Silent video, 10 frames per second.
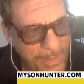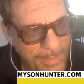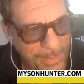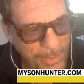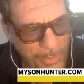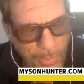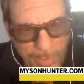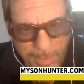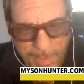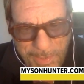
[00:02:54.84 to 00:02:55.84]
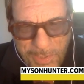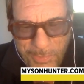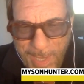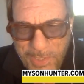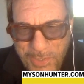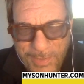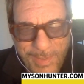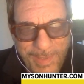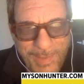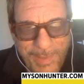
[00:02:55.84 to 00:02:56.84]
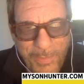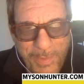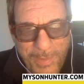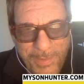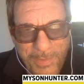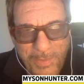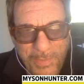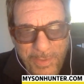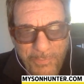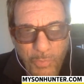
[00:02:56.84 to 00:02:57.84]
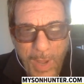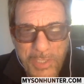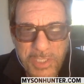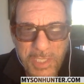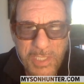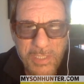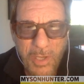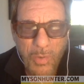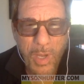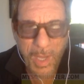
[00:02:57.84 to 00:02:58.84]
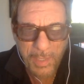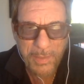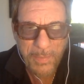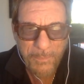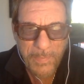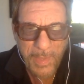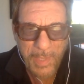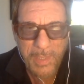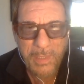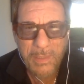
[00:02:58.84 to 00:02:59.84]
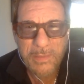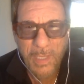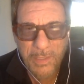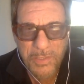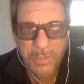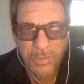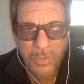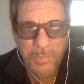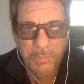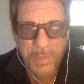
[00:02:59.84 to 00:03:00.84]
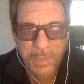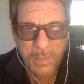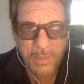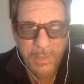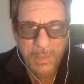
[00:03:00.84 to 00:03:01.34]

you call an insurrection. You watch this go on. Any intelligent human being